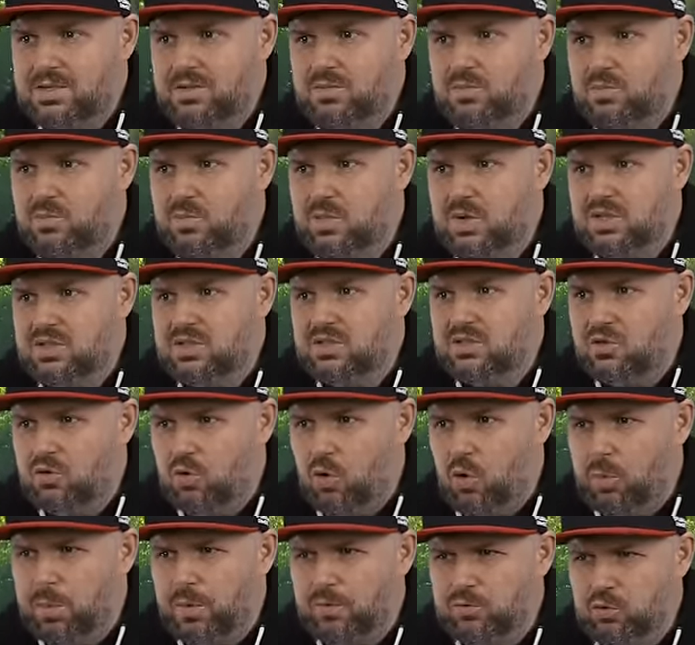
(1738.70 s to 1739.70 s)
V P nine
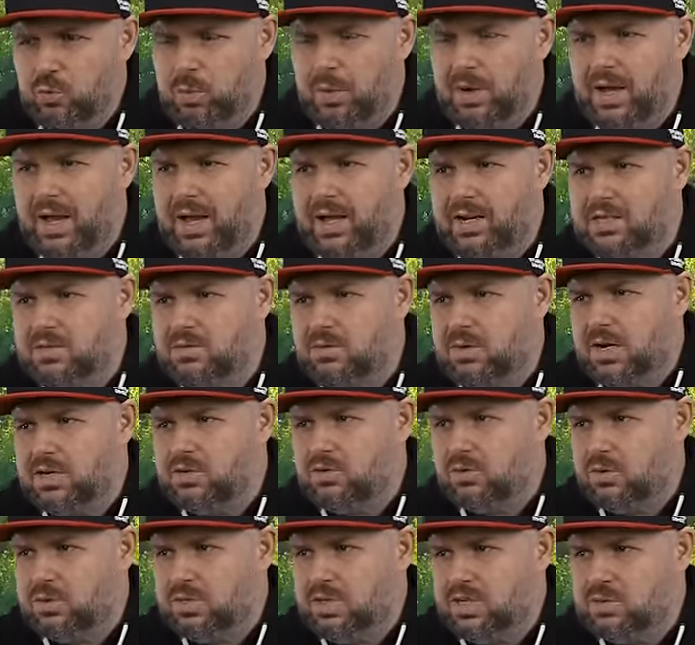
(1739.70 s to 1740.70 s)
without drops.
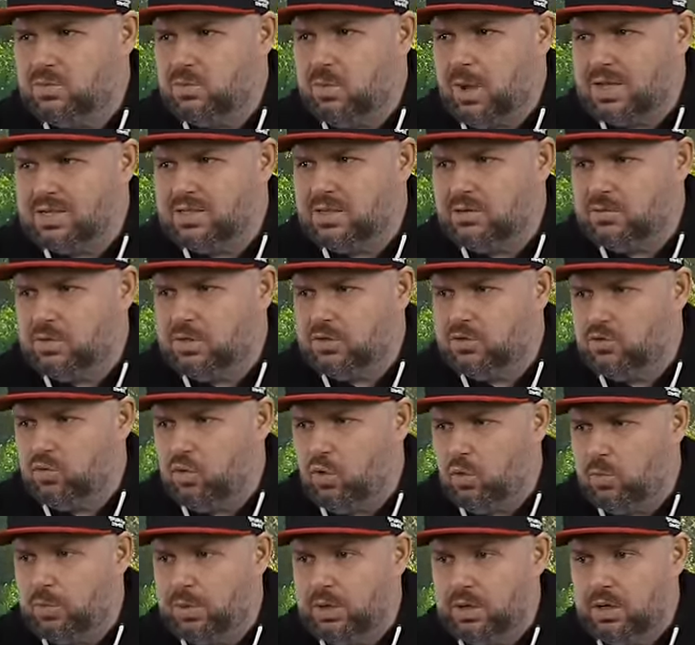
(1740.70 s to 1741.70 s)
Well, while I was
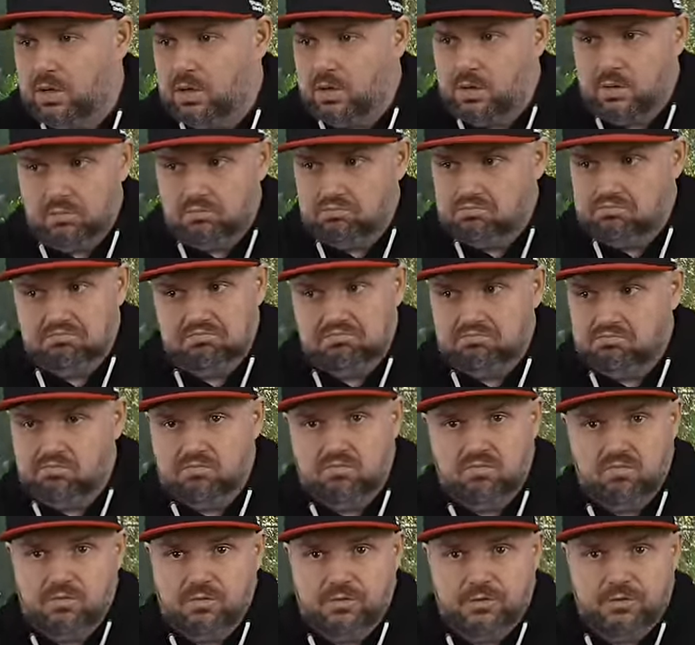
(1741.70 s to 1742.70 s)
turning it around, there are bass
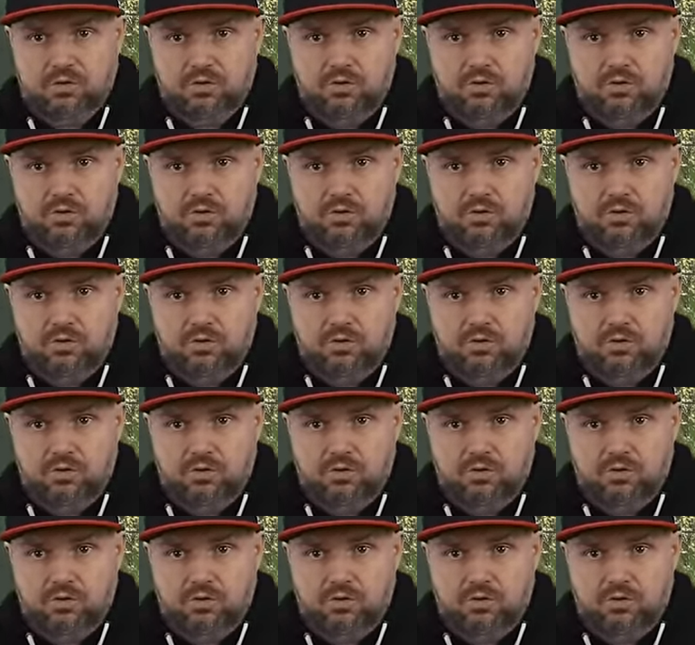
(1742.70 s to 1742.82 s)
drops.